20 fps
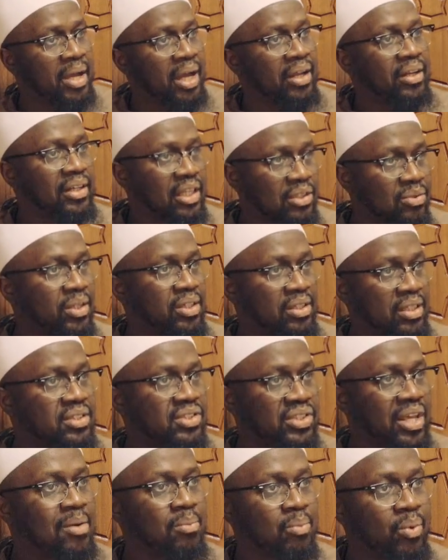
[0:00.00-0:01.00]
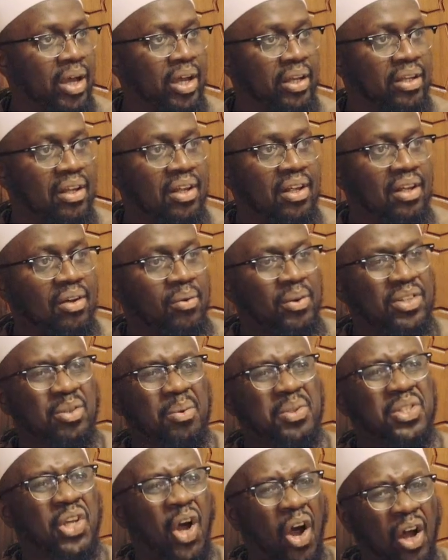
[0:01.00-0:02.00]
Yani. That's what it's the same word. And
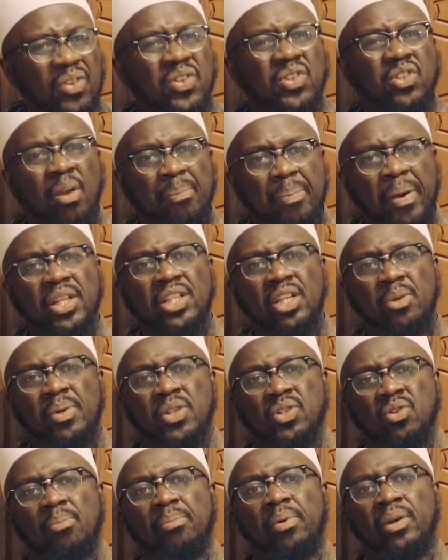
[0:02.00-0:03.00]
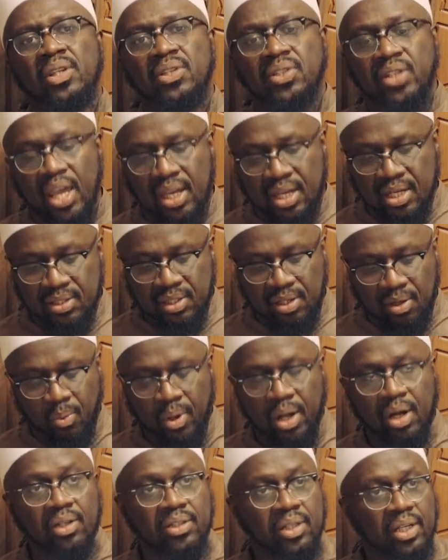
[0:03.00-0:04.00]
someone's constipated when somebody's taken to the
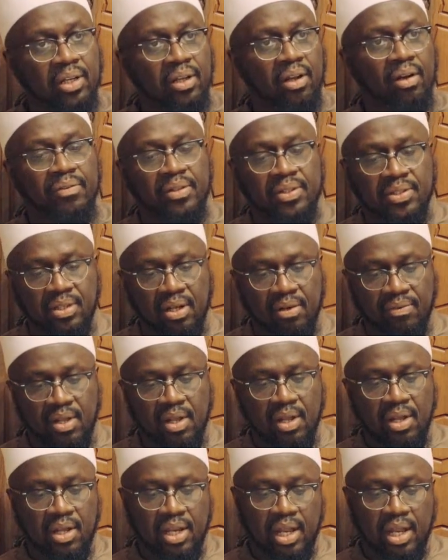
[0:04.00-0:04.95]
world in and of itself.